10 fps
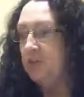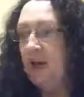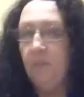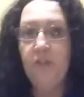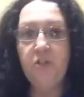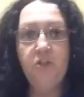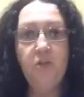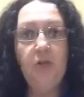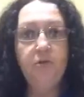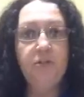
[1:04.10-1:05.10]
got a bunch of
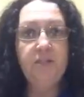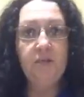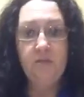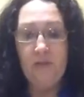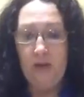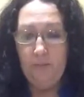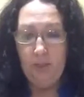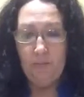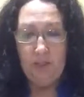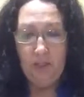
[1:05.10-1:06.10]
notes here that I'm going
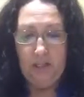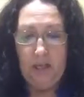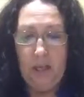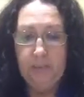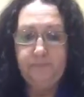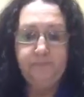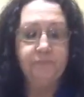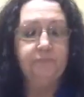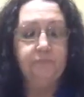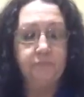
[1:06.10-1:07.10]
to be looking at
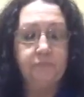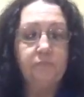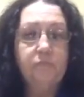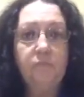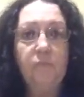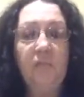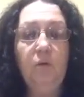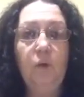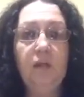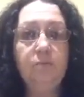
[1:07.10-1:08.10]

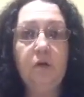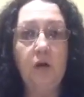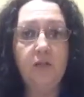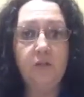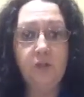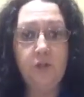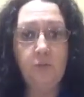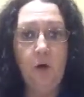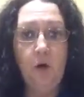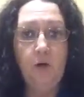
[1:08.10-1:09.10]
while I'm talking to
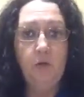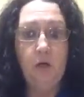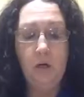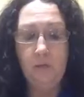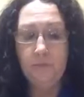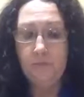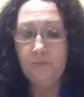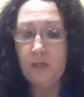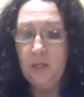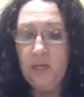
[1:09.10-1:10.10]
you all,
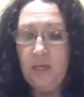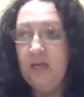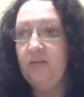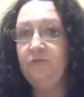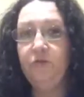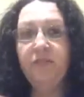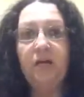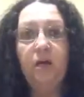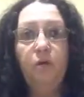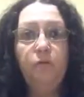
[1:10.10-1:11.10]
and if you
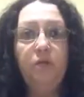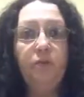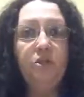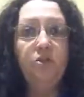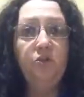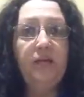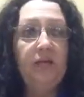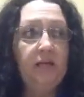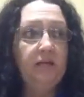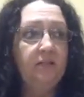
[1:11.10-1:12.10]
stay on with me till the
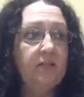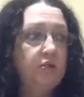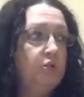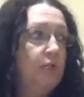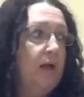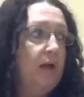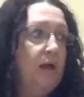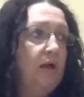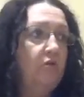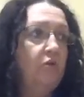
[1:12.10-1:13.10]
end, I do
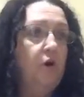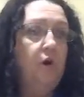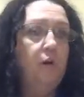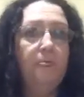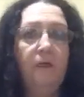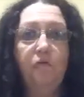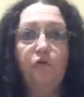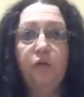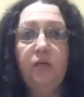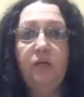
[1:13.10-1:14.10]
have a
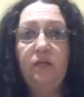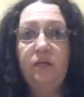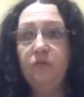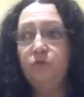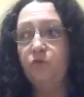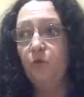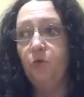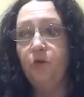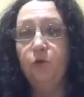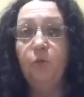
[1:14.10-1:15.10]
free gift for
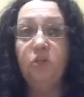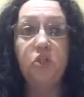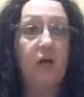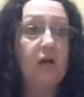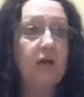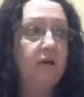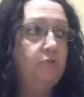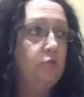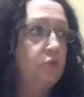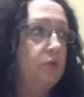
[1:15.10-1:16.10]
you, which I
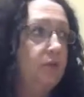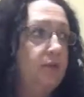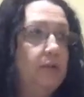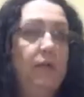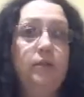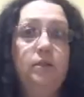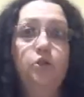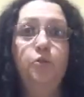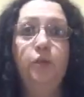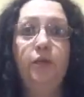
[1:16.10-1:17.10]
unfortunately neglected
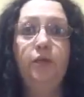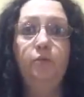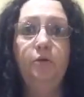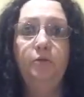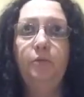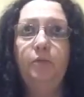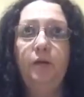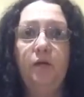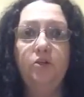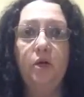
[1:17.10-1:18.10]
to bring in here with me,
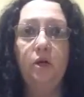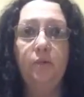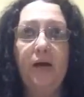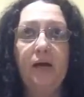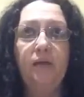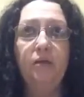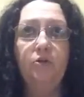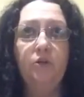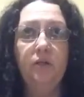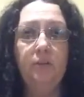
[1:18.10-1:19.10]
but I'll talk about it and
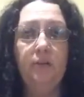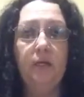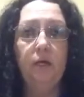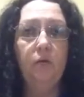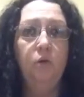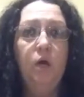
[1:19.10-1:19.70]
you can let me know